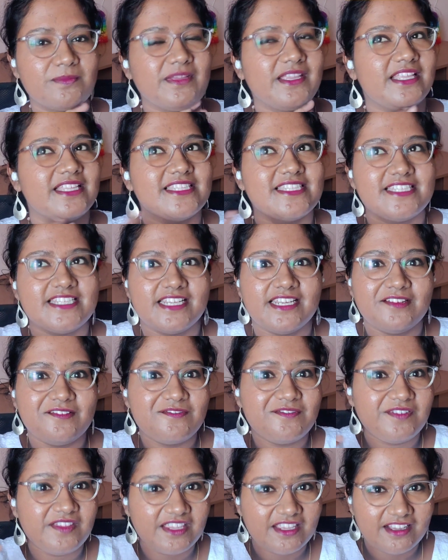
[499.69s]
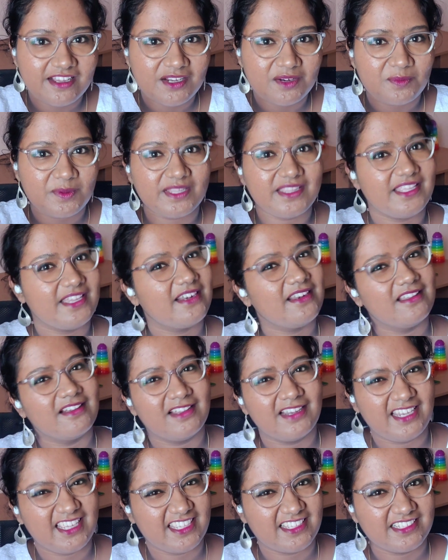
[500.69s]
instill fear when they are
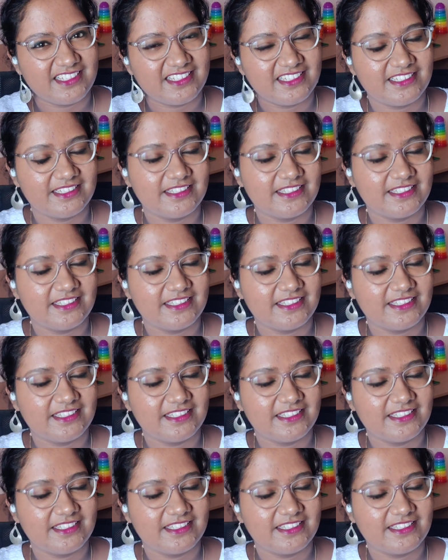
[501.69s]
learning.